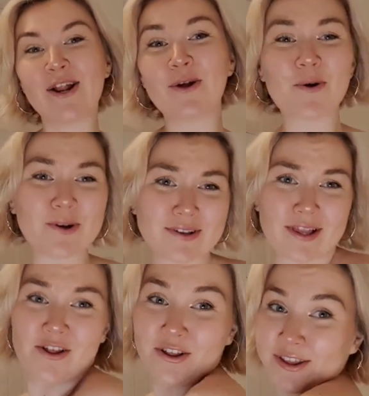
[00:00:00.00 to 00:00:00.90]
a gorgeous
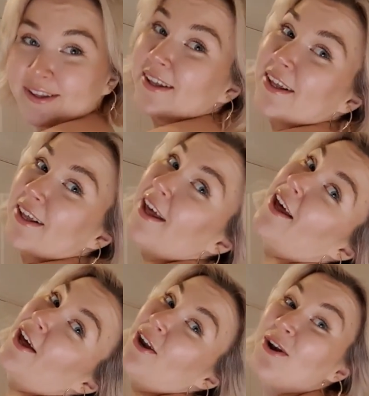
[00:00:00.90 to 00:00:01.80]
little
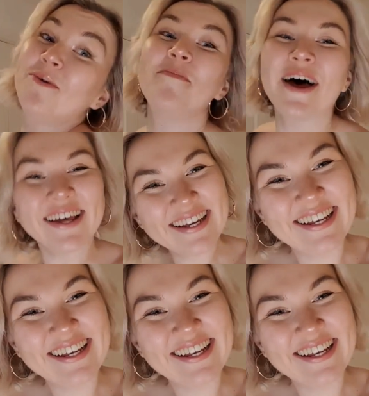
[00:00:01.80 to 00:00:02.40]
number.